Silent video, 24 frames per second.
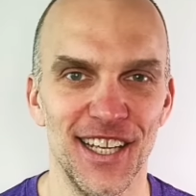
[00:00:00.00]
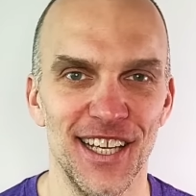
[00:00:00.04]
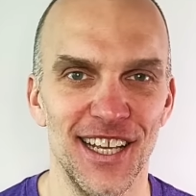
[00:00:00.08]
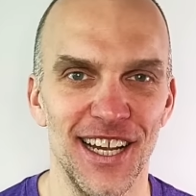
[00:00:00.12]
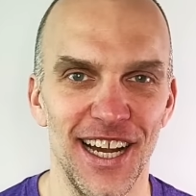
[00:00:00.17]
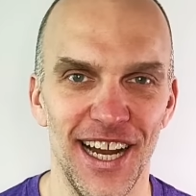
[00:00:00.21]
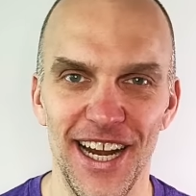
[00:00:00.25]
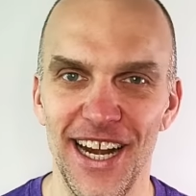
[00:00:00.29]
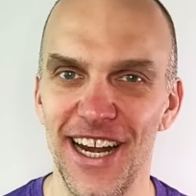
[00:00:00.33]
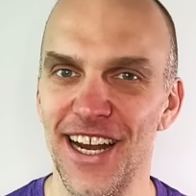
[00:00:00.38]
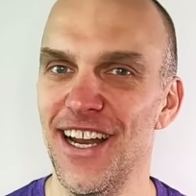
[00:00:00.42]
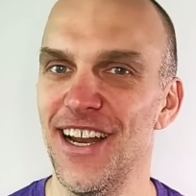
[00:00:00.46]

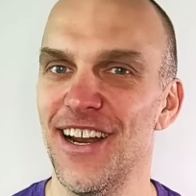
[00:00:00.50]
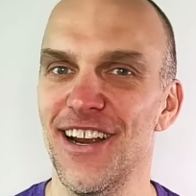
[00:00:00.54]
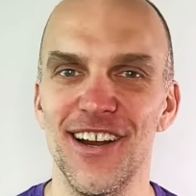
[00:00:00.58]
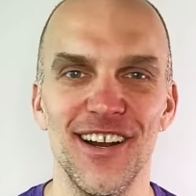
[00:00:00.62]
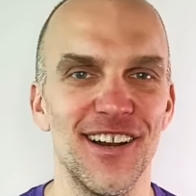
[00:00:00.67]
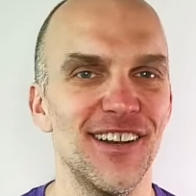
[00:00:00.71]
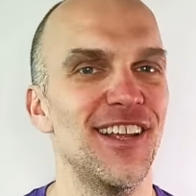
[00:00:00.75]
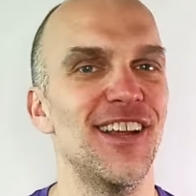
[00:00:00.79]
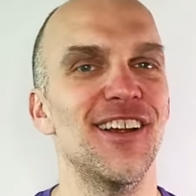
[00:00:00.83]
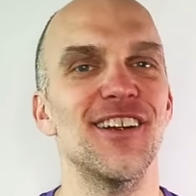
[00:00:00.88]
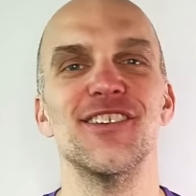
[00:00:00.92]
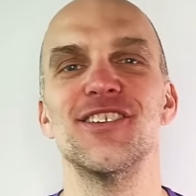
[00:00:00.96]

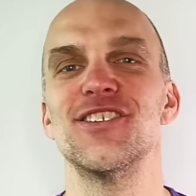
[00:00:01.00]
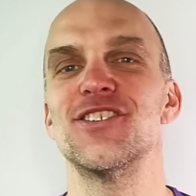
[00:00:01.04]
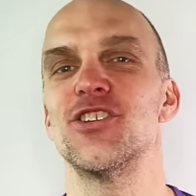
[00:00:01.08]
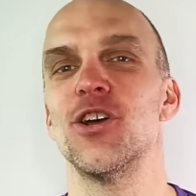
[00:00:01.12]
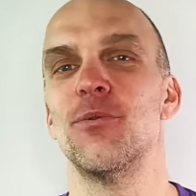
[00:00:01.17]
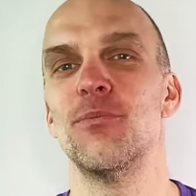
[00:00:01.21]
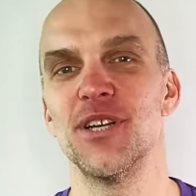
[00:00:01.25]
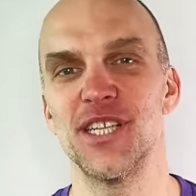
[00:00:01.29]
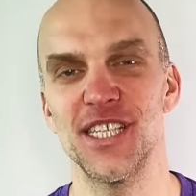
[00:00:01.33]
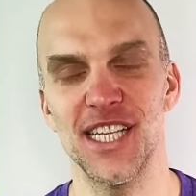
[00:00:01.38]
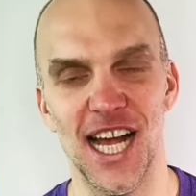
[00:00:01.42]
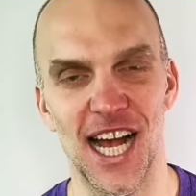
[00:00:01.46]
There's so
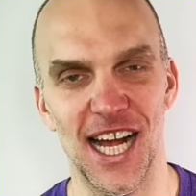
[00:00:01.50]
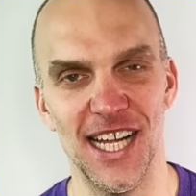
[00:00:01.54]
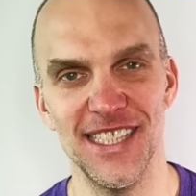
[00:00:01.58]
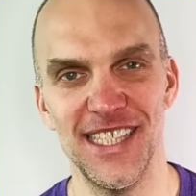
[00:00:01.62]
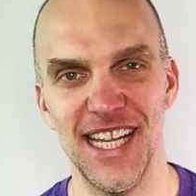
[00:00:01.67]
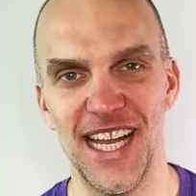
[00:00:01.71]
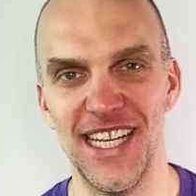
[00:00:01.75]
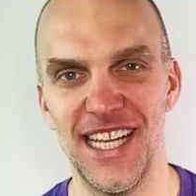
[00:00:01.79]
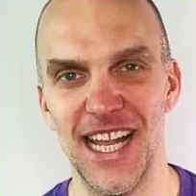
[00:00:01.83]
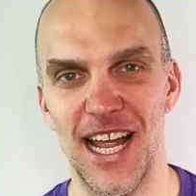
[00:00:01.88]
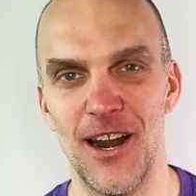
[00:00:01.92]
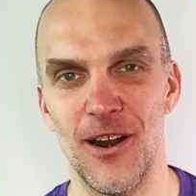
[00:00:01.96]
much
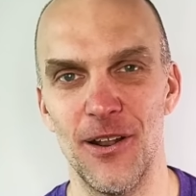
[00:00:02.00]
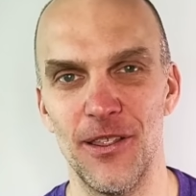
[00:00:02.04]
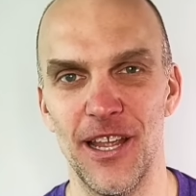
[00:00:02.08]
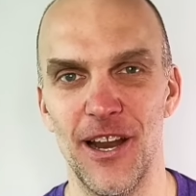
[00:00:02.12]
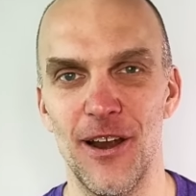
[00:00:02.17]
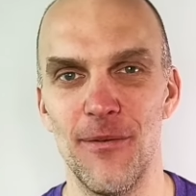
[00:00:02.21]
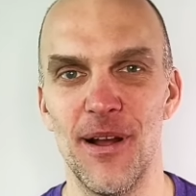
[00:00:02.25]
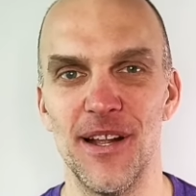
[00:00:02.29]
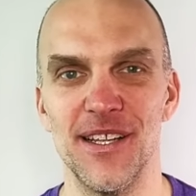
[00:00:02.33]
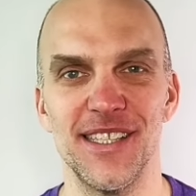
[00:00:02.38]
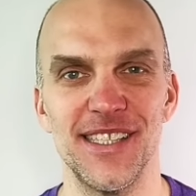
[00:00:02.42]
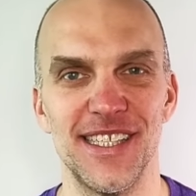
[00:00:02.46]
content out there
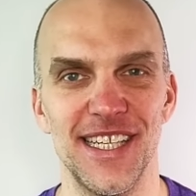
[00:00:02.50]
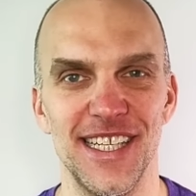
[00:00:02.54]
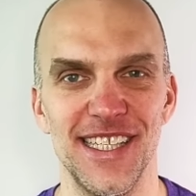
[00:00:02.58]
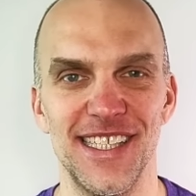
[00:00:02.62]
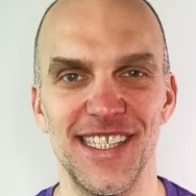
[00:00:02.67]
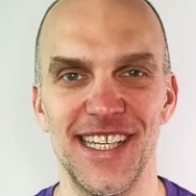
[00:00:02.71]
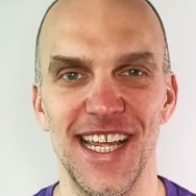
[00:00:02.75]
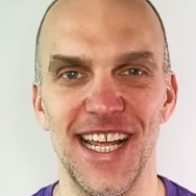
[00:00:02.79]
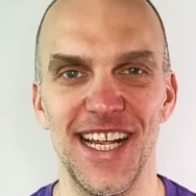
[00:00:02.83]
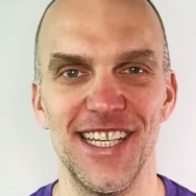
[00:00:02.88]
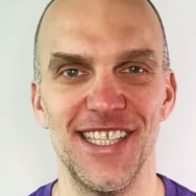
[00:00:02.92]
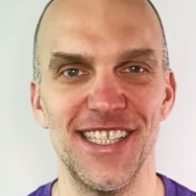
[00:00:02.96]
about seed
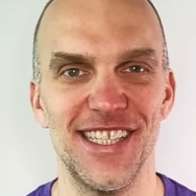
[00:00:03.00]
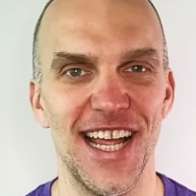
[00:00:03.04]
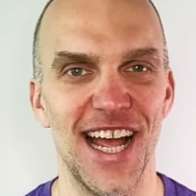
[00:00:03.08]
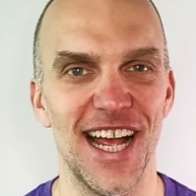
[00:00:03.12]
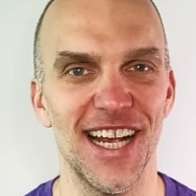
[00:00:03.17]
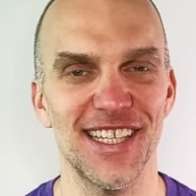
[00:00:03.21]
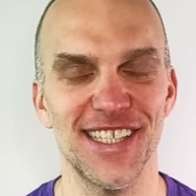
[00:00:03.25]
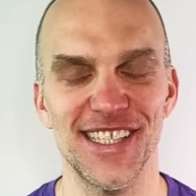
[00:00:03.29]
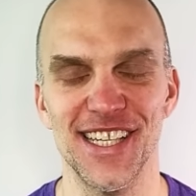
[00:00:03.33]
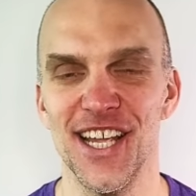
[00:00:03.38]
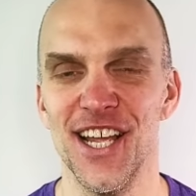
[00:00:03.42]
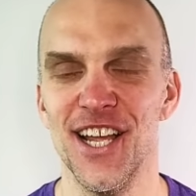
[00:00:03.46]
stage
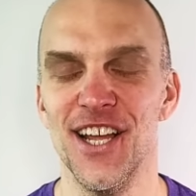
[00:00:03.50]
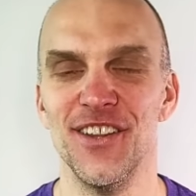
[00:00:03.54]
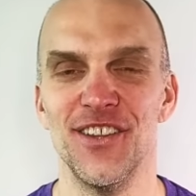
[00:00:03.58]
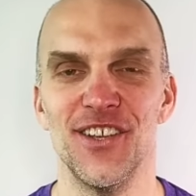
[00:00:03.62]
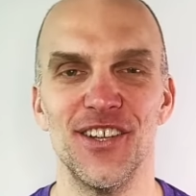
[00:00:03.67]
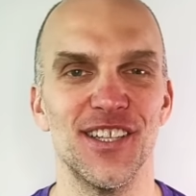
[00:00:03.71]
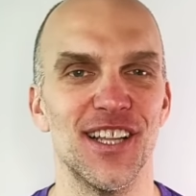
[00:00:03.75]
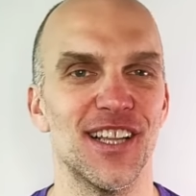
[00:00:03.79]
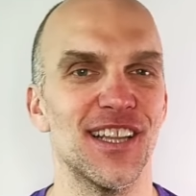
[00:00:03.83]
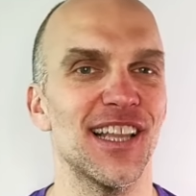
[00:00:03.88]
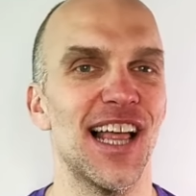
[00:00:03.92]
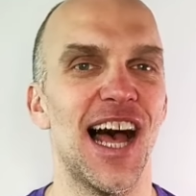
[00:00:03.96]
decks. There's
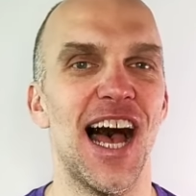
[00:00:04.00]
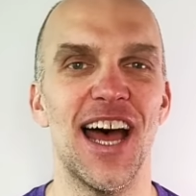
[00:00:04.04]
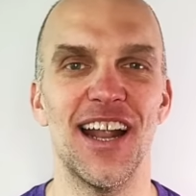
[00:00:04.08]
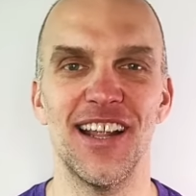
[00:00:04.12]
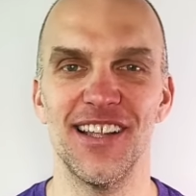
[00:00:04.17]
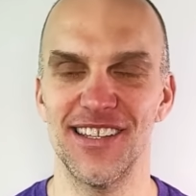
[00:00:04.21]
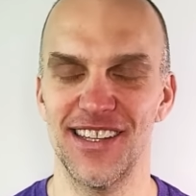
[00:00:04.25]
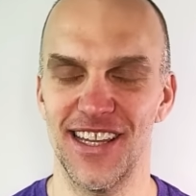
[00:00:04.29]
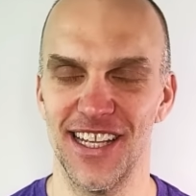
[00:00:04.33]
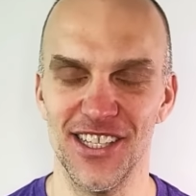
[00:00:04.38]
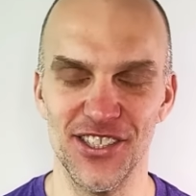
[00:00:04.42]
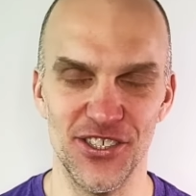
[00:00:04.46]
a lot of
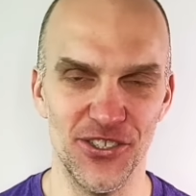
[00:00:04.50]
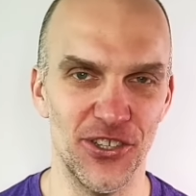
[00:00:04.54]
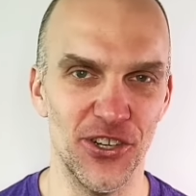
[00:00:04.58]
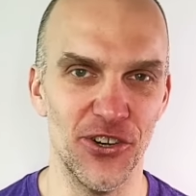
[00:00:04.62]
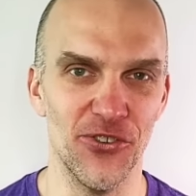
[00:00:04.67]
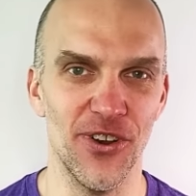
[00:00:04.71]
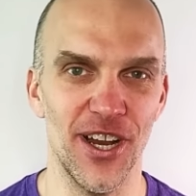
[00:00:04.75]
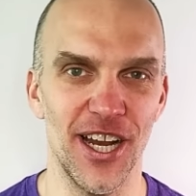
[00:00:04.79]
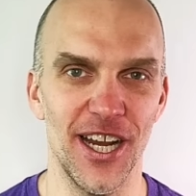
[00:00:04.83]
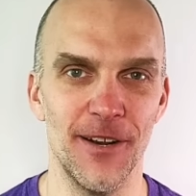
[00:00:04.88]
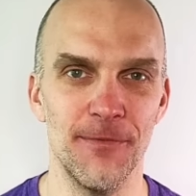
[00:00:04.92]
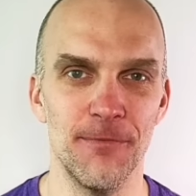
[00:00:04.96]
things you can
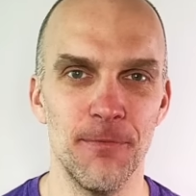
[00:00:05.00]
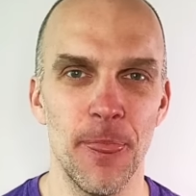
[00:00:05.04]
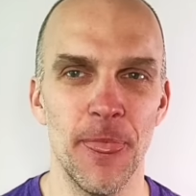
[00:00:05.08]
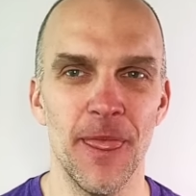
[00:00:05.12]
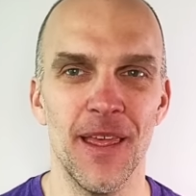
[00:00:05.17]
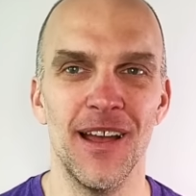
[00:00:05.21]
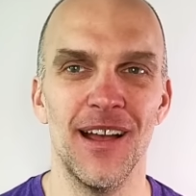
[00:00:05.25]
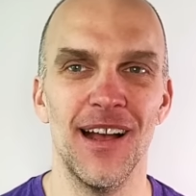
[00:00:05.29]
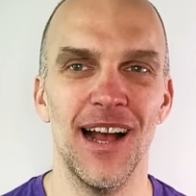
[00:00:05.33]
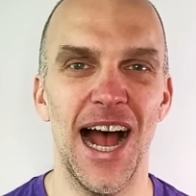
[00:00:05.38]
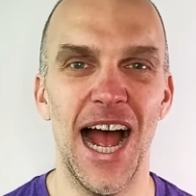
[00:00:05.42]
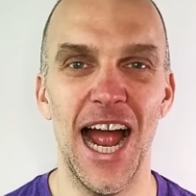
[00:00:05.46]
read.
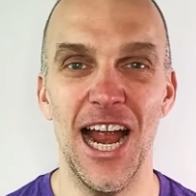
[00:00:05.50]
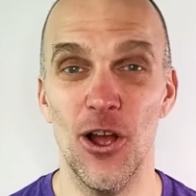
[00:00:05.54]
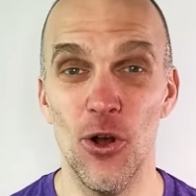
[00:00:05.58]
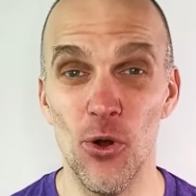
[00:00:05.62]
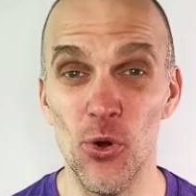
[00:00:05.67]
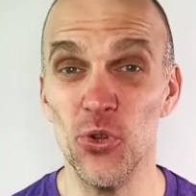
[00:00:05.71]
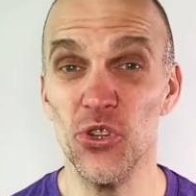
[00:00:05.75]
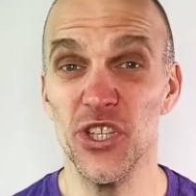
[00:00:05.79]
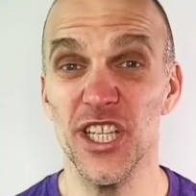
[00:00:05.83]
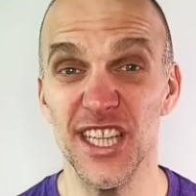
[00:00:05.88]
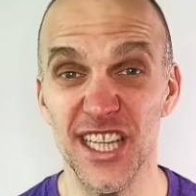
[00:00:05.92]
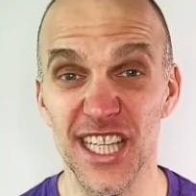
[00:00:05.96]
I
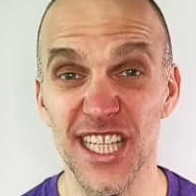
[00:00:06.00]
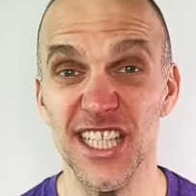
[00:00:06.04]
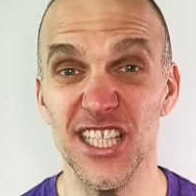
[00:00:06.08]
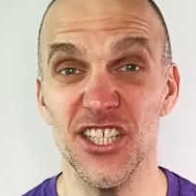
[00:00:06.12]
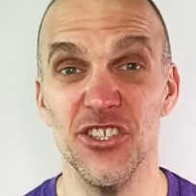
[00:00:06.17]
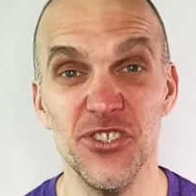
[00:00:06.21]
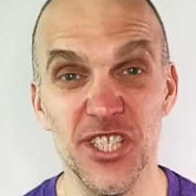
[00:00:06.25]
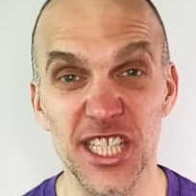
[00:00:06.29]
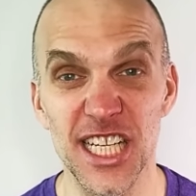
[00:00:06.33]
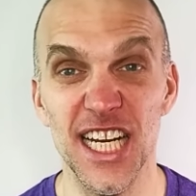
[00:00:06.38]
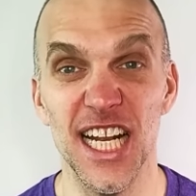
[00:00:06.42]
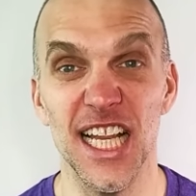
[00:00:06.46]
only think you
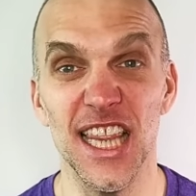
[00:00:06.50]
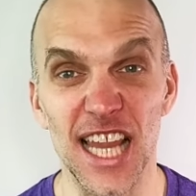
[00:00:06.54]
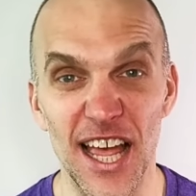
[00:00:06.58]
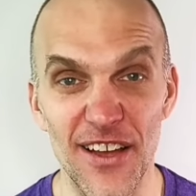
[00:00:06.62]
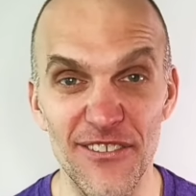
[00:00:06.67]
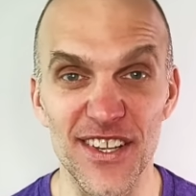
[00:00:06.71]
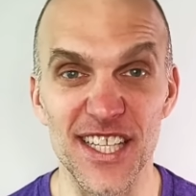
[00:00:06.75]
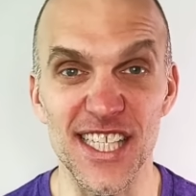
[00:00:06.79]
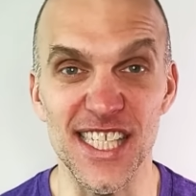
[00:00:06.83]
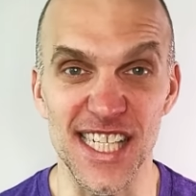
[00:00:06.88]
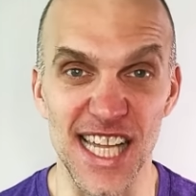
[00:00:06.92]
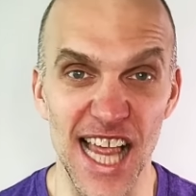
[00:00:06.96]
need
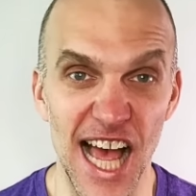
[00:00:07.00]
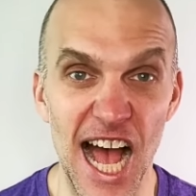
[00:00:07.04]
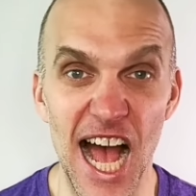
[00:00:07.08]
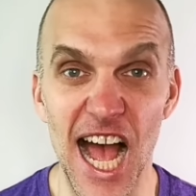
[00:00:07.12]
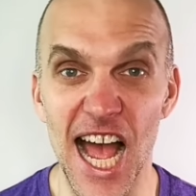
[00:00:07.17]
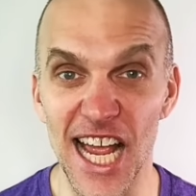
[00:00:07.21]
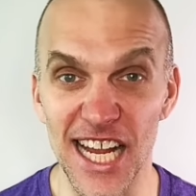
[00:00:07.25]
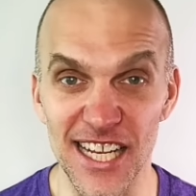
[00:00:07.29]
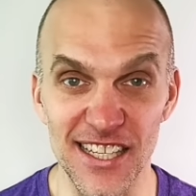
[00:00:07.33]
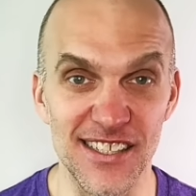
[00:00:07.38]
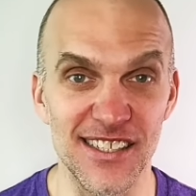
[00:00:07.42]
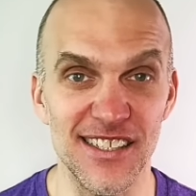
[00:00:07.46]
11
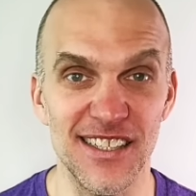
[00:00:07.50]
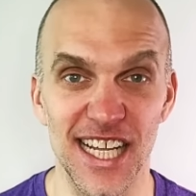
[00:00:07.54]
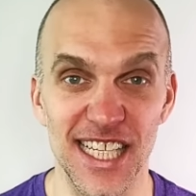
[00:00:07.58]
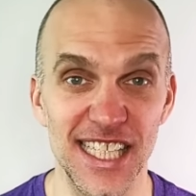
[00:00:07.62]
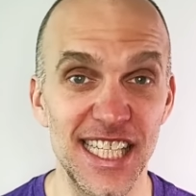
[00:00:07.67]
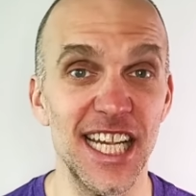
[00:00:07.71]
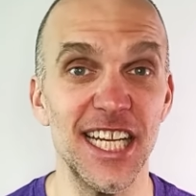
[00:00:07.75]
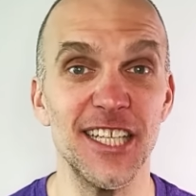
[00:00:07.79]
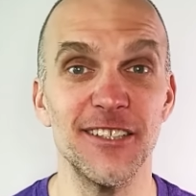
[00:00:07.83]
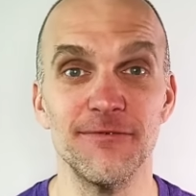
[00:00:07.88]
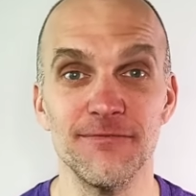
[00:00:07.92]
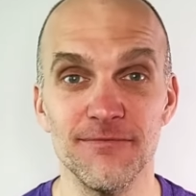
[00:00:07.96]
slides. That's
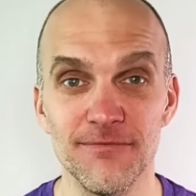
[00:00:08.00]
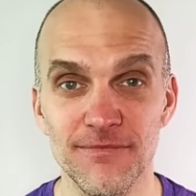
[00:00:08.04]
it.